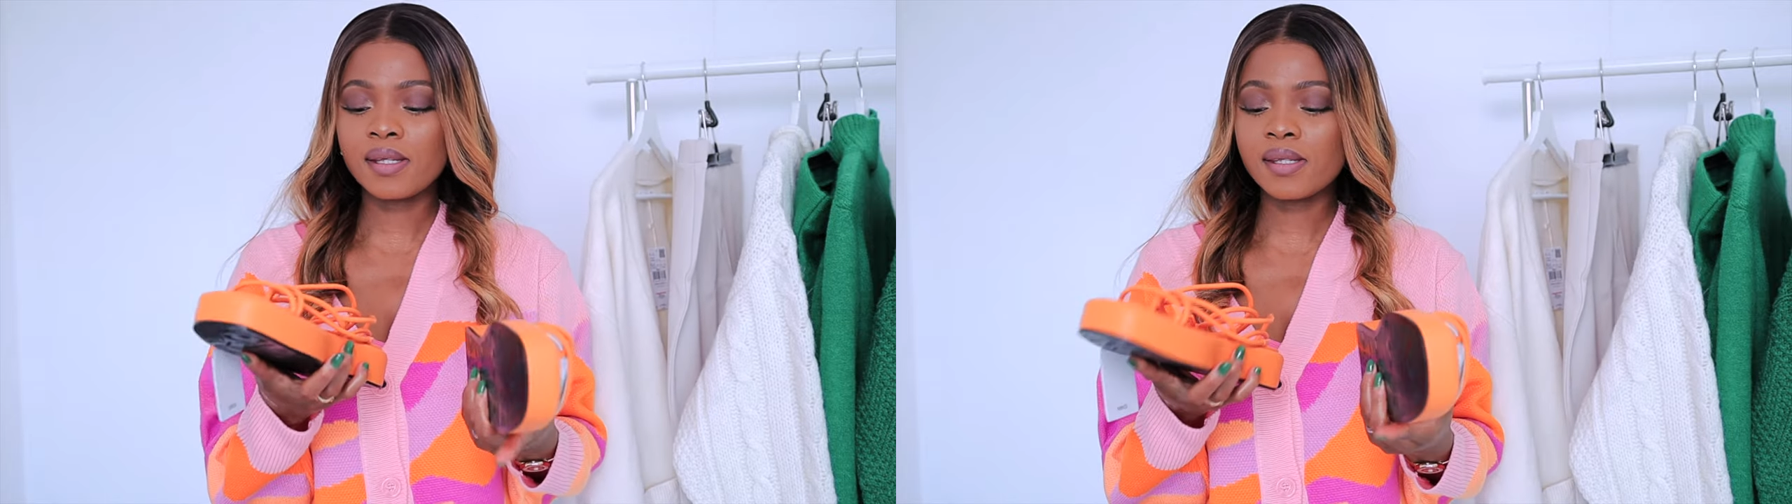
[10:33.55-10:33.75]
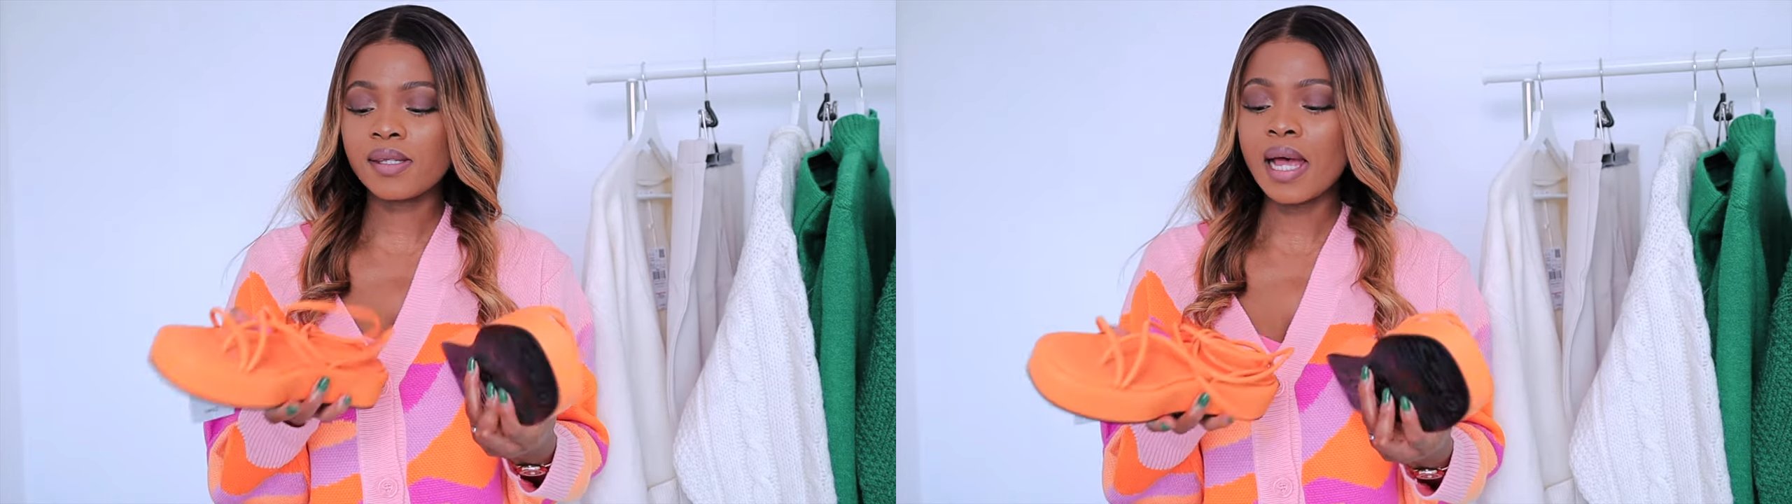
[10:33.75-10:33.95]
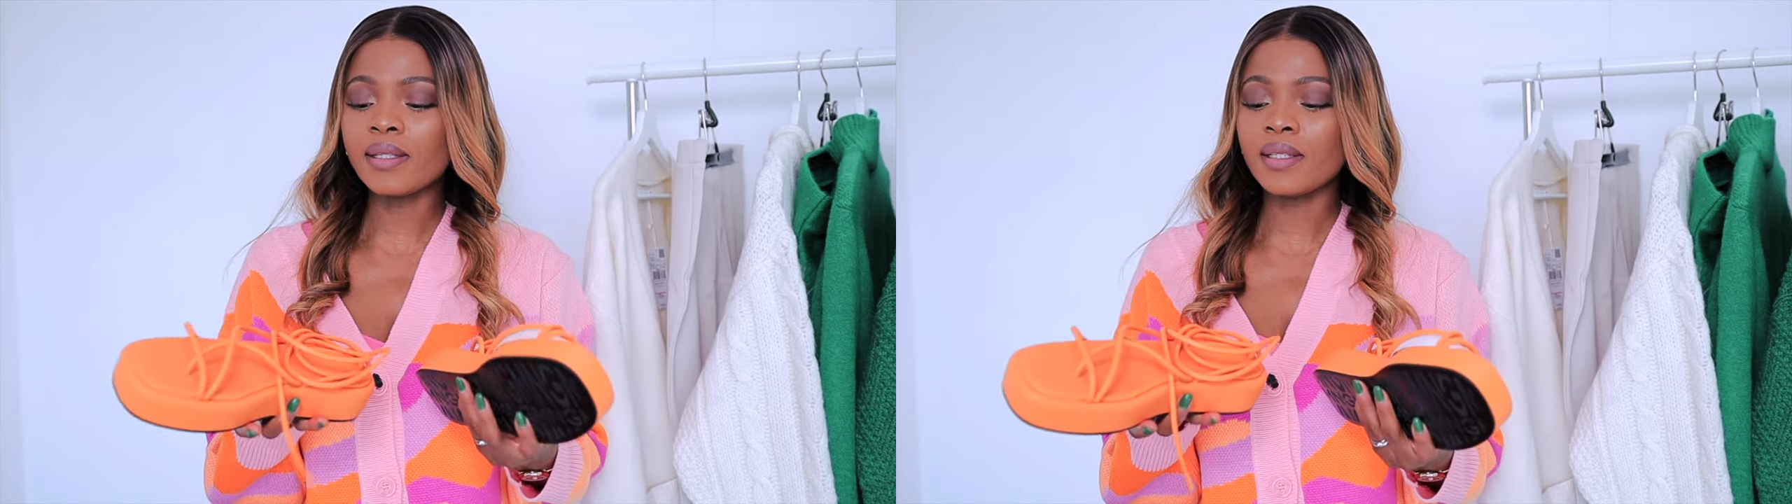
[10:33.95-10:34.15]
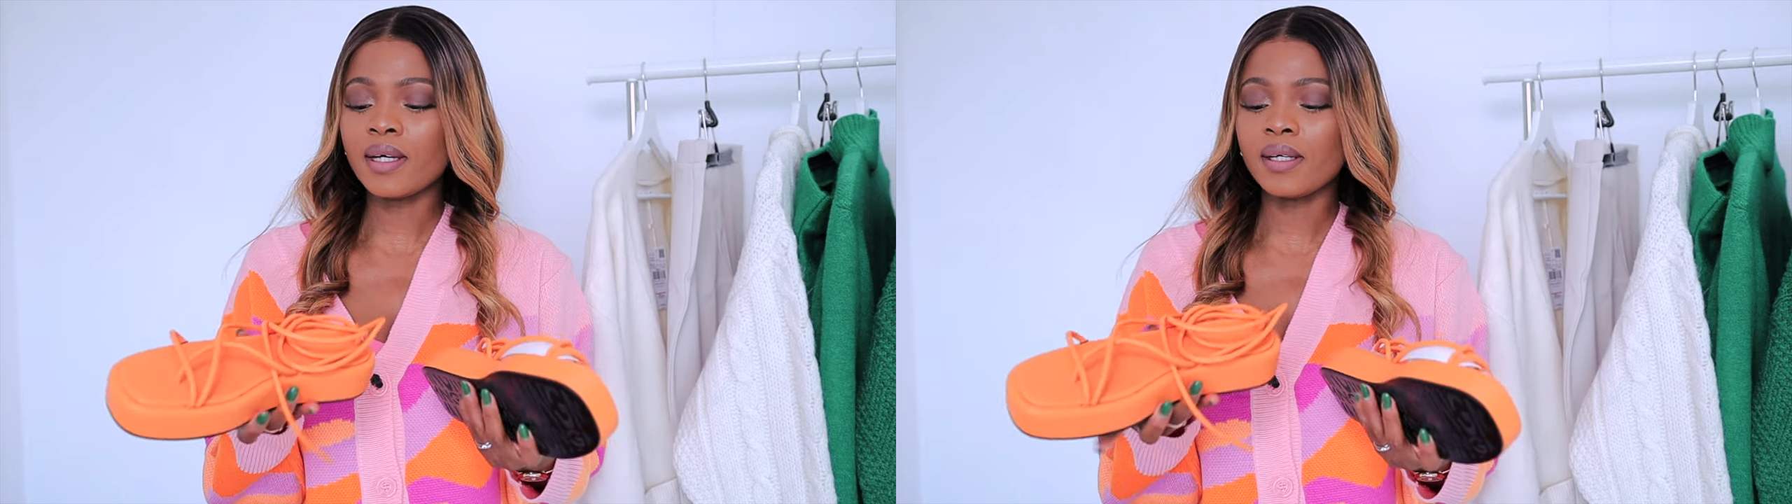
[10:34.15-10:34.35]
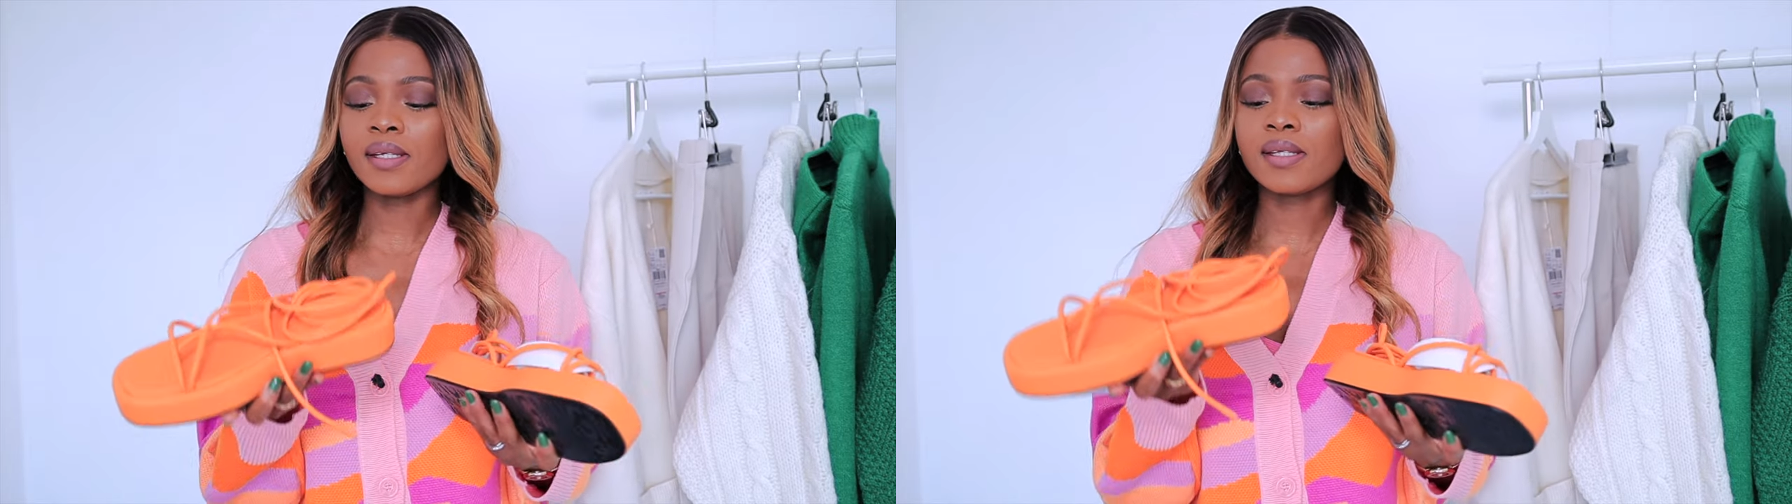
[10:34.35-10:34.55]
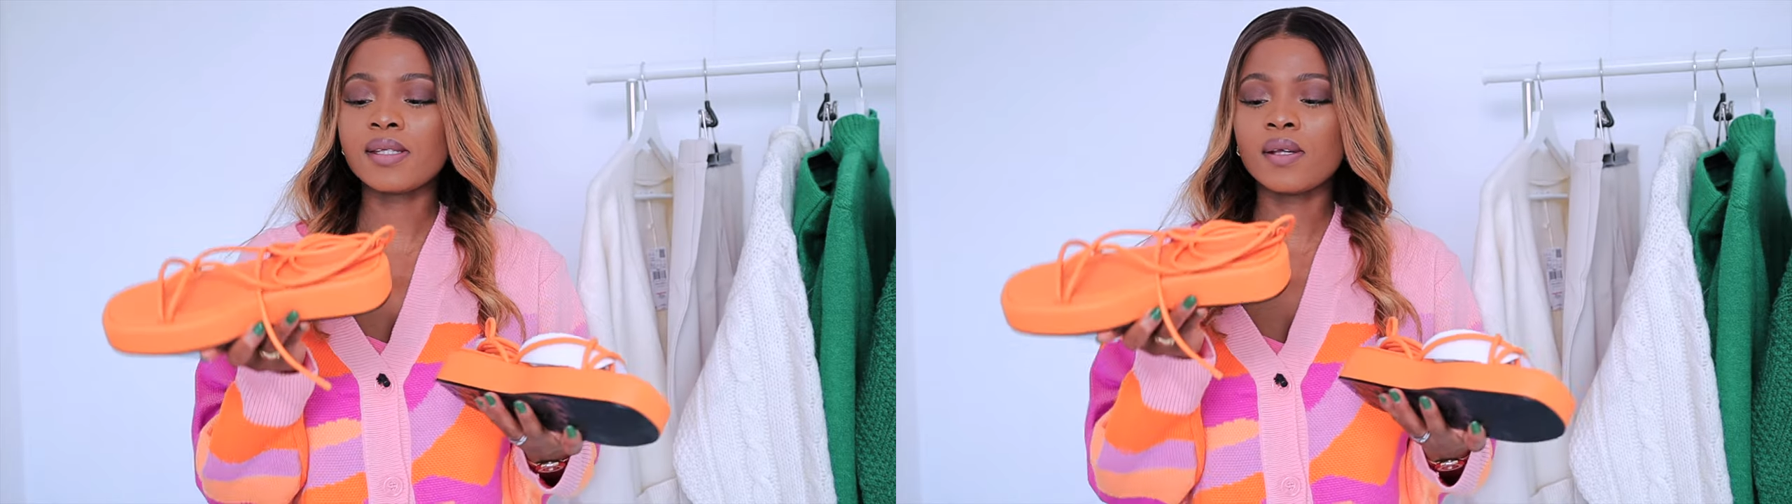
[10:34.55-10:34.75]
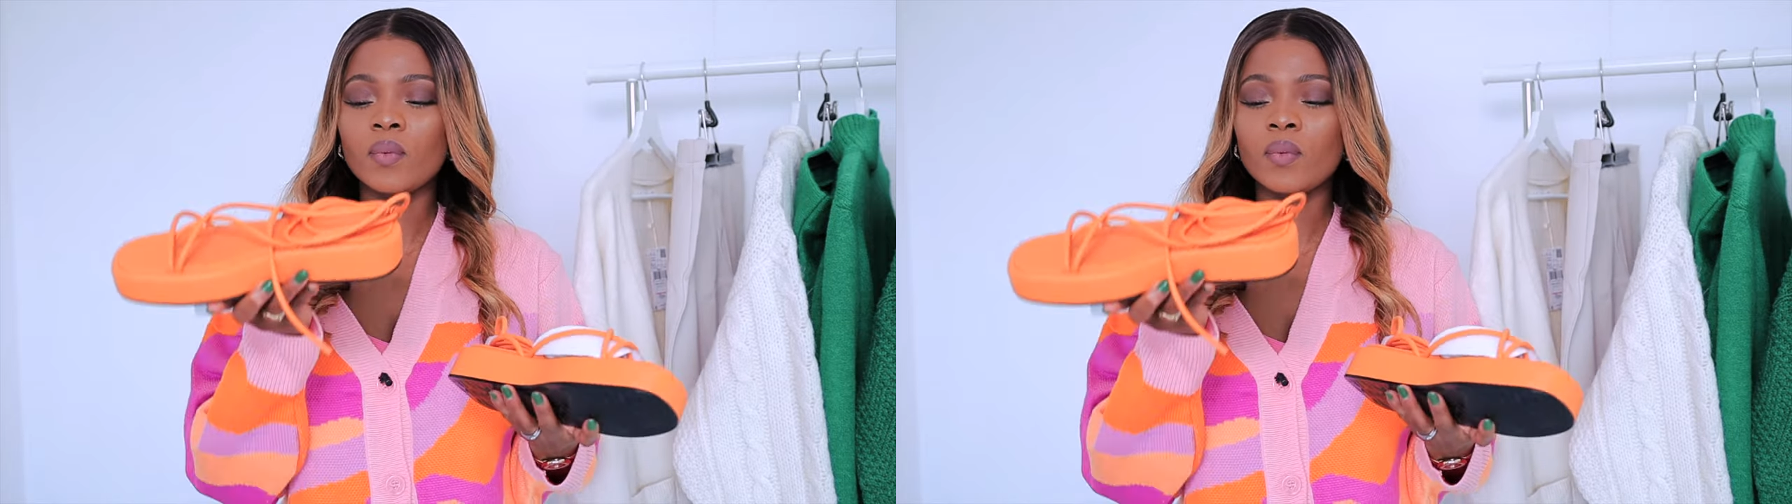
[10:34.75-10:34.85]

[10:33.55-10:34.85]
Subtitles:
sandals